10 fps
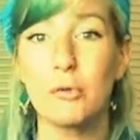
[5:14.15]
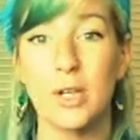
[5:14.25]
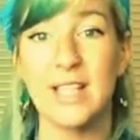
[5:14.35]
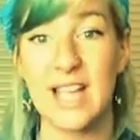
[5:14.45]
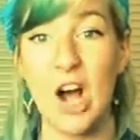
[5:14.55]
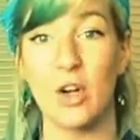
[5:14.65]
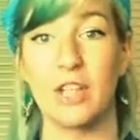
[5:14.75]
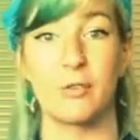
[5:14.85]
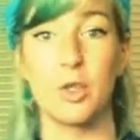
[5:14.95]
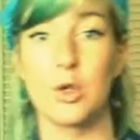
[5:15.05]
freaked out if
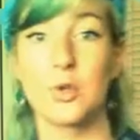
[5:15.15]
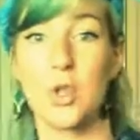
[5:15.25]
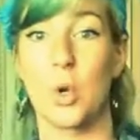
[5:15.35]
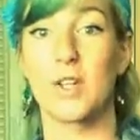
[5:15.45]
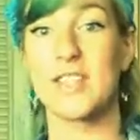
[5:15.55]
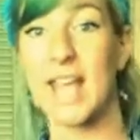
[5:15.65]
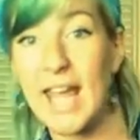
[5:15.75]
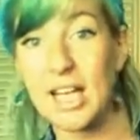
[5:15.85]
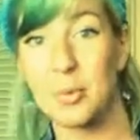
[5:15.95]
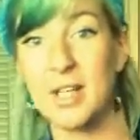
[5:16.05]
you use the words
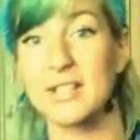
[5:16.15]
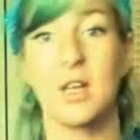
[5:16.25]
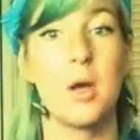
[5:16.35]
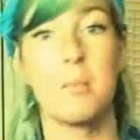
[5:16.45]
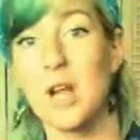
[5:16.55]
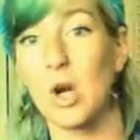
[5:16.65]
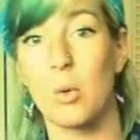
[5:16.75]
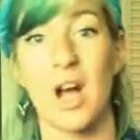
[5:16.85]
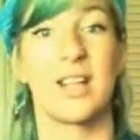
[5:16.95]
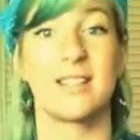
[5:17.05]
cannabis,
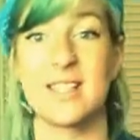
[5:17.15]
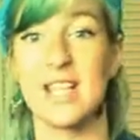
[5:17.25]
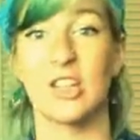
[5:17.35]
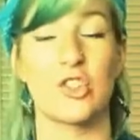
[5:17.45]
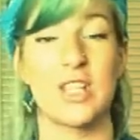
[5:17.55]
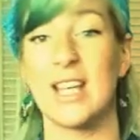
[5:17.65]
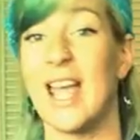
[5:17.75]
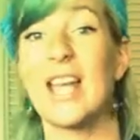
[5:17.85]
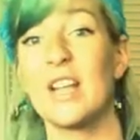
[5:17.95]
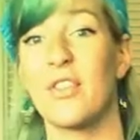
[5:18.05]
marijuana, THC,
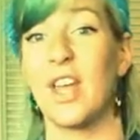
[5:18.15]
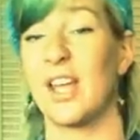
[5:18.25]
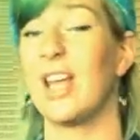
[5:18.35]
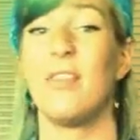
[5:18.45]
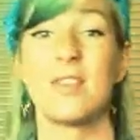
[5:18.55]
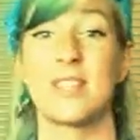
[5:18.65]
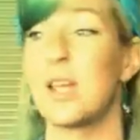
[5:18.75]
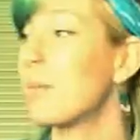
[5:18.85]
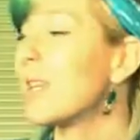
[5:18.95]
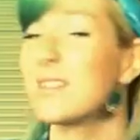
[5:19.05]
anything in the
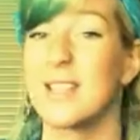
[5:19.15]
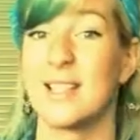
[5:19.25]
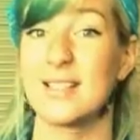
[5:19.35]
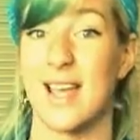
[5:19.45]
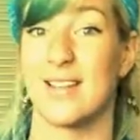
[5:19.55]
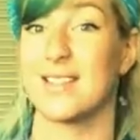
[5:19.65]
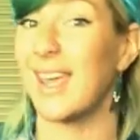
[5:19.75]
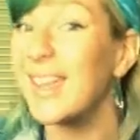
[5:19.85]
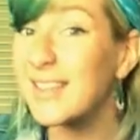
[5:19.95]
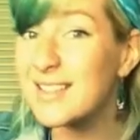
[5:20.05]
same sentence as
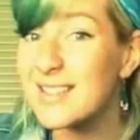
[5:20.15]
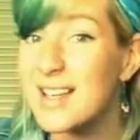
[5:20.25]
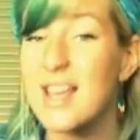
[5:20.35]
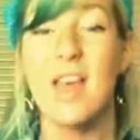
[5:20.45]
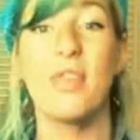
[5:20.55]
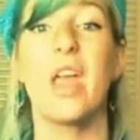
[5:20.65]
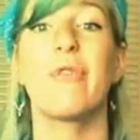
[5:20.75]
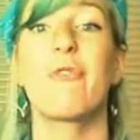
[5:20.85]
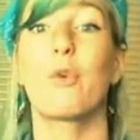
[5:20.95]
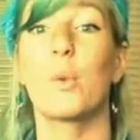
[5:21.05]
kids.
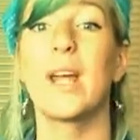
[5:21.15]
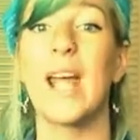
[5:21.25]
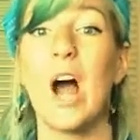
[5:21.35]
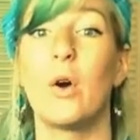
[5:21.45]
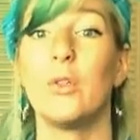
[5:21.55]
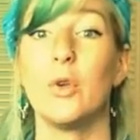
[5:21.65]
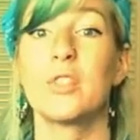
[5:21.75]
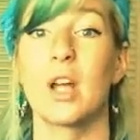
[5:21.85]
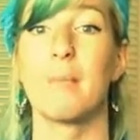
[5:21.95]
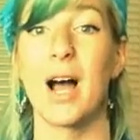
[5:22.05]
They freak out and lose
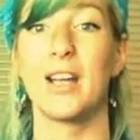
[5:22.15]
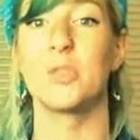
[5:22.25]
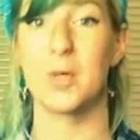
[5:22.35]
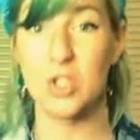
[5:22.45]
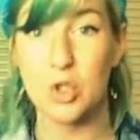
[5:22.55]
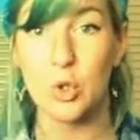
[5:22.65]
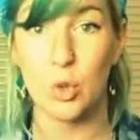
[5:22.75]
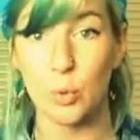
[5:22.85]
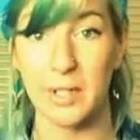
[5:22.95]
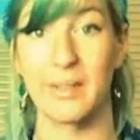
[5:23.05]
their minds. But do
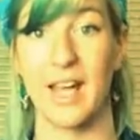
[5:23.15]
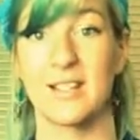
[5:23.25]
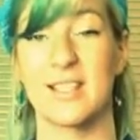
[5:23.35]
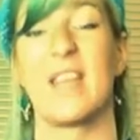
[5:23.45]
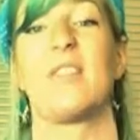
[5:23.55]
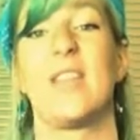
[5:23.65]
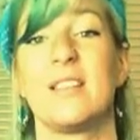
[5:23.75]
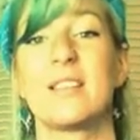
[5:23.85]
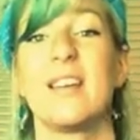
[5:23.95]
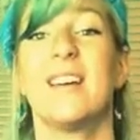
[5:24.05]
you realize that
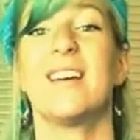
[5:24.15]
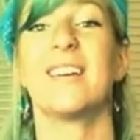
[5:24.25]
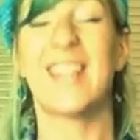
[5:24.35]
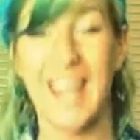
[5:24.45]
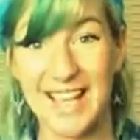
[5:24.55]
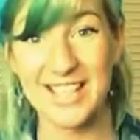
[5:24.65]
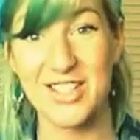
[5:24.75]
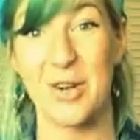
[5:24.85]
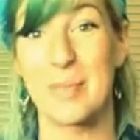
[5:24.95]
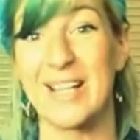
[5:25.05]
these kids
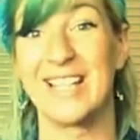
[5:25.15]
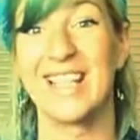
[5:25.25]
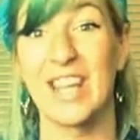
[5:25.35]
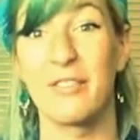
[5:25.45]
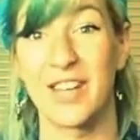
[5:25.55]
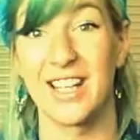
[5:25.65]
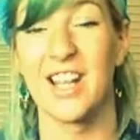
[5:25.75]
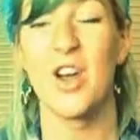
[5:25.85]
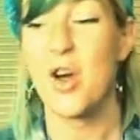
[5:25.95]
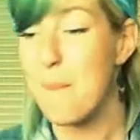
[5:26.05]
are being given
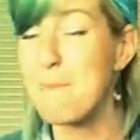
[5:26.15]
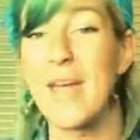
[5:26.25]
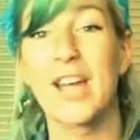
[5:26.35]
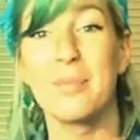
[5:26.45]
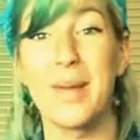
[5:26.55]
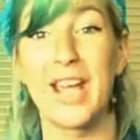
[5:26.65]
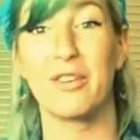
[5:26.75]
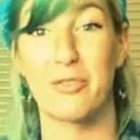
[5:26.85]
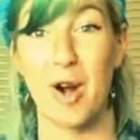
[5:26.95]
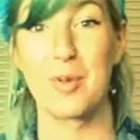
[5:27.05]

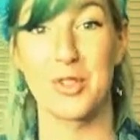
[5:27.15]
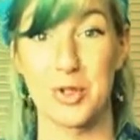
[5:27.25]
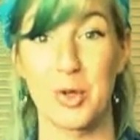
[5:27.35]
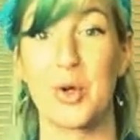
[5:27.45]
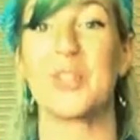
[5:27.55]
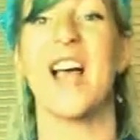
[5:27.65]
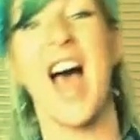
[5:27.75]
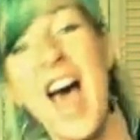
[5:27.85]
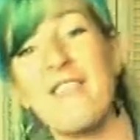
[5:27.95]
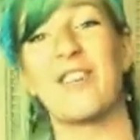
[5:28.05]
man-made pharmaceuticals
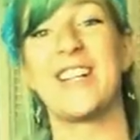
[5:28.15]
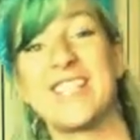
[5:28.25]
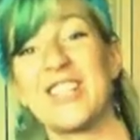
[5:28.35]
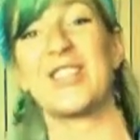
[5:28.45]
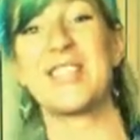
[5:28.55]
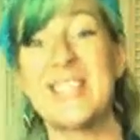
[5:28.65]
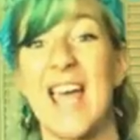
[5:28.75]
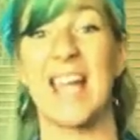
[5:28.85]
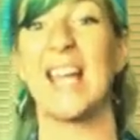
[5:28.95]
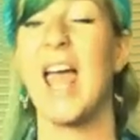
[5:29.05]
every single
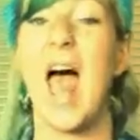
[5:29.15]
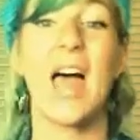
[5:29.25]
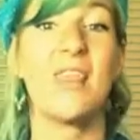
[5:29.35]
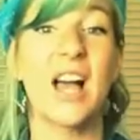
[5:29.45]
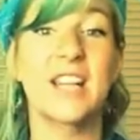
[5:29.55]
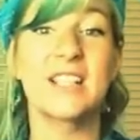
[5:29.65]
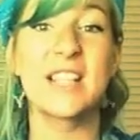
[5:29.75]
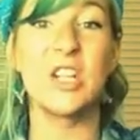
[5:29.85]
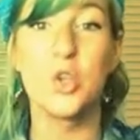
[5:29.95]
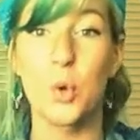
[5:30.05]
day, and that is
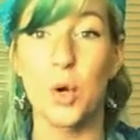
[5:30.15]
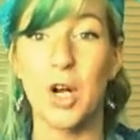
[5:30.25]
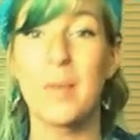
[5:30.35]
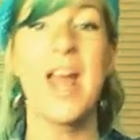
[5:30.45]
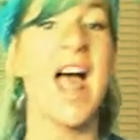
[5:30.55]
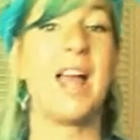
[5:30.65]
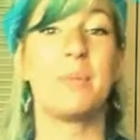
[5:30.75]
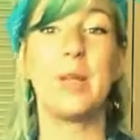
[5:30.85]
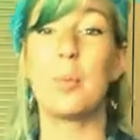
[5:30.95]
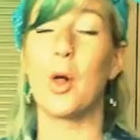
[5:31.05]
the norm, and
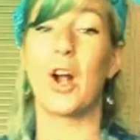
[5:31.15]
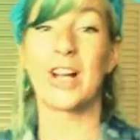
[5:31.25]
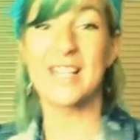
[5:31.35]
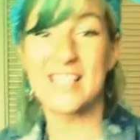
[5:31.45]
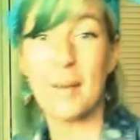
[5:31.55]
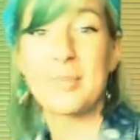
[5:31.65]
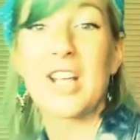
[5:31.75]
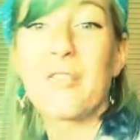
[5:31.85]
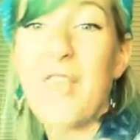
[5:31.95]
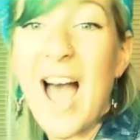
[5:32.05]
people are accepting
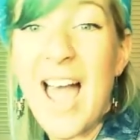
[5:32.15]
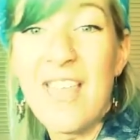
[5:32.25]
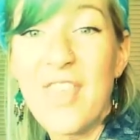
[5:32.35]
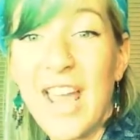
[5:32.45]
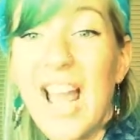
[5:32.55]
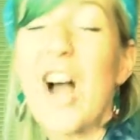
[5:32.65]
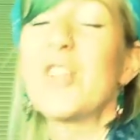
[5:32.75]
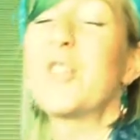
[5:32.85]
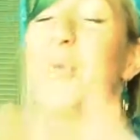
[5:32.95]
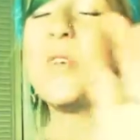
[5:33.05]
of that, and they
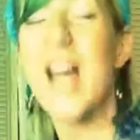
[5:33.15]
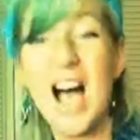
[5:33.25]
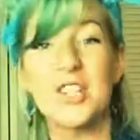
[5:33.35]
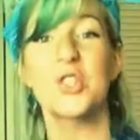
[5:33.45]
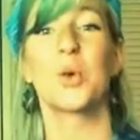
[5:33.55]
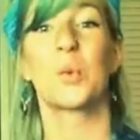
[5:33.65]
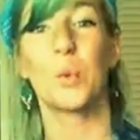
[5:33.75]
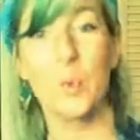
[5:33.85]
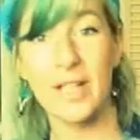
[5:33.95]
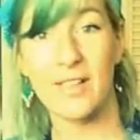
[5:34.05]
do not
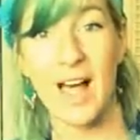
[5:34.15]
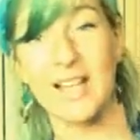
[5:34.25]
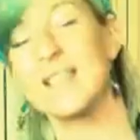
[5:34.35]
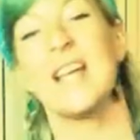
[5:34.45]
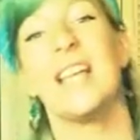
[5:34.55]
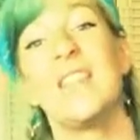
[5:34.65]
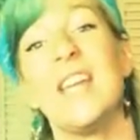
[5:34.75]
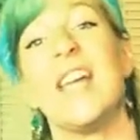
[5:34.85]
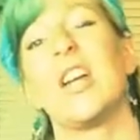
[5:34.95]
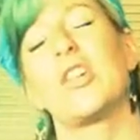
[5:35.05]
realize
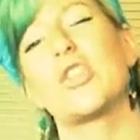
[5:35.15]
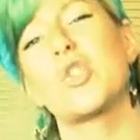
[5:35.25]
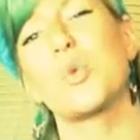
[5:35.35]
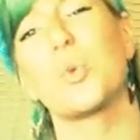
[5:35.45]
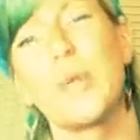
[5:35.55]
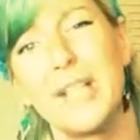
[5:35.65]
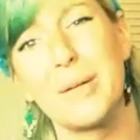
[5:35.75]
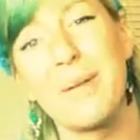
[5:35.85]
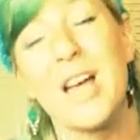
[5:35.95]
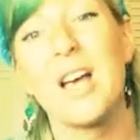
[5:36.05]
the
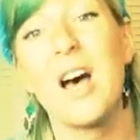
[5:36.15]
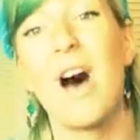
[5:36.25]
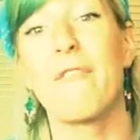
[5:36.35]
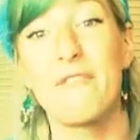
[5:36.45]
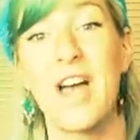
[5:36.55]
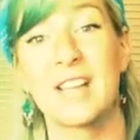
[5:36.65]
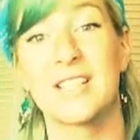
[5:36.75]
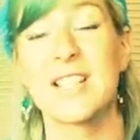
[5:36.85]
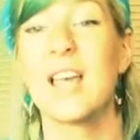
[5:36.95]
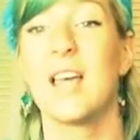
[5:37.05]
extreme effects,